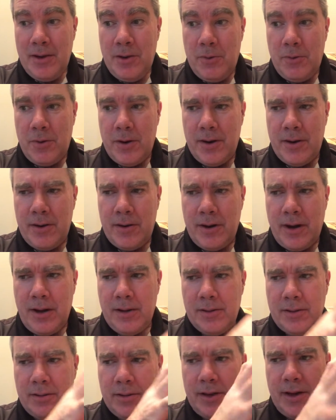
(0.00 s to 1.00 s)
where a
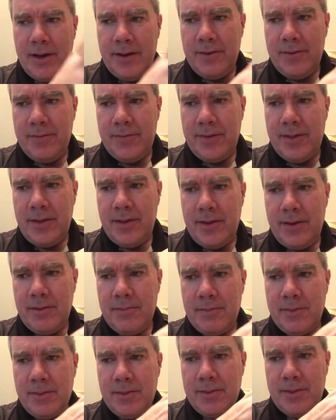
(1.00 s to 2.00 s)
lot of the
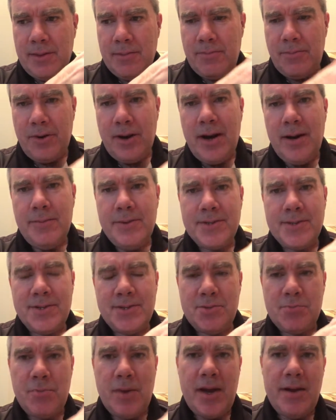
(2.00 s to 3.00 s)

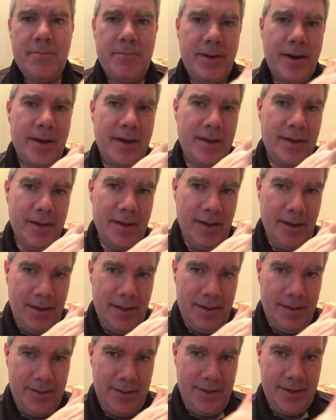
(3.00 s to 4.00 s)
promises made by
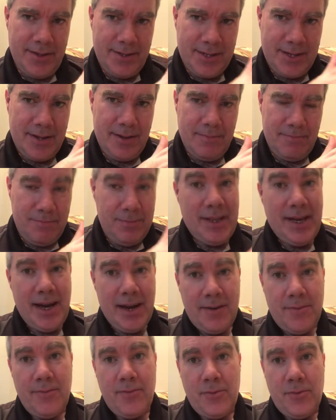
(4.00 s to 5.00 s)
this
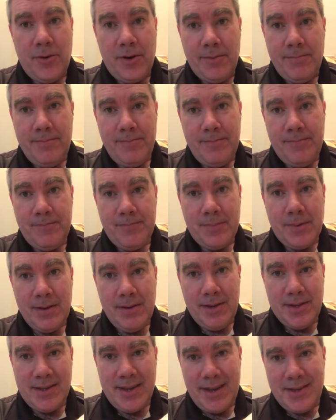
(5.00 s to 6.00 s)
platform,
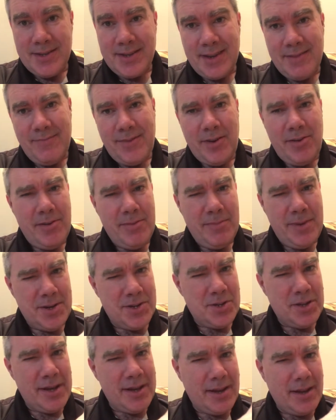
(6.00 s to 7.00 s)
it's very
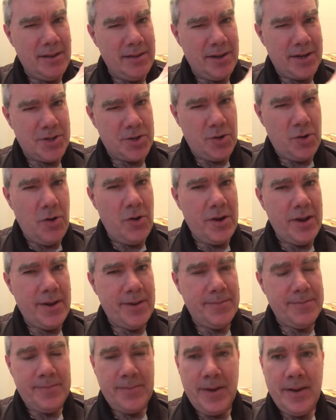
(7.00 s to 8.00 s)
much like
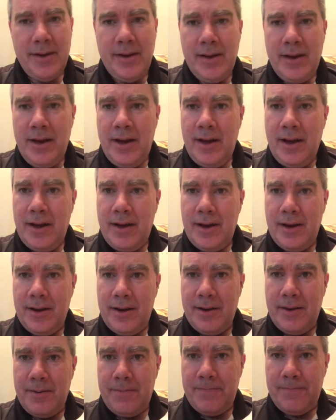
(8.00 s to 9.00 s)
electronium,
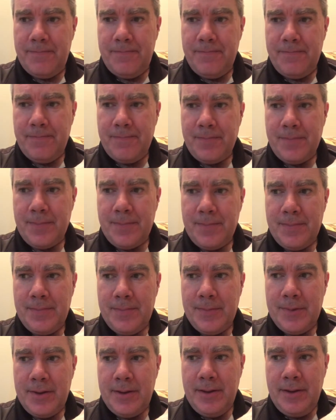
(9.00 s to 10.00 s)

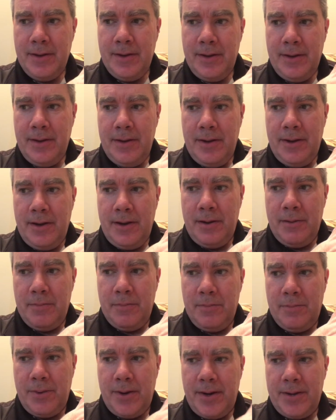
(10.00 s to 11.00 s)

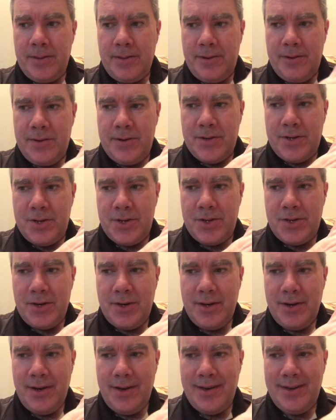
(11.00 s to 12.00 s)
but they're
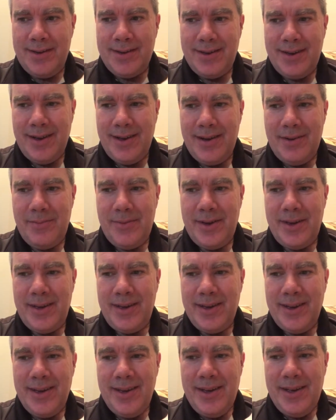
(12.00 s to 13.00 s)
gonna
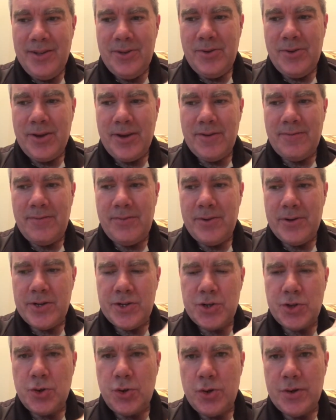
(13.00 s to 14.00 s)
be doing it for a
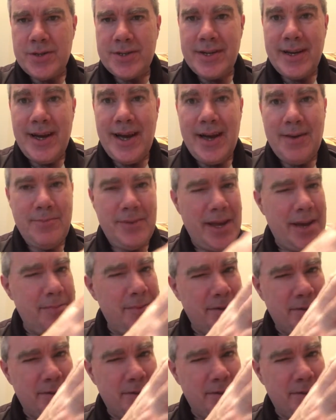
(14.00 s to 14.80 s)
short time, maybe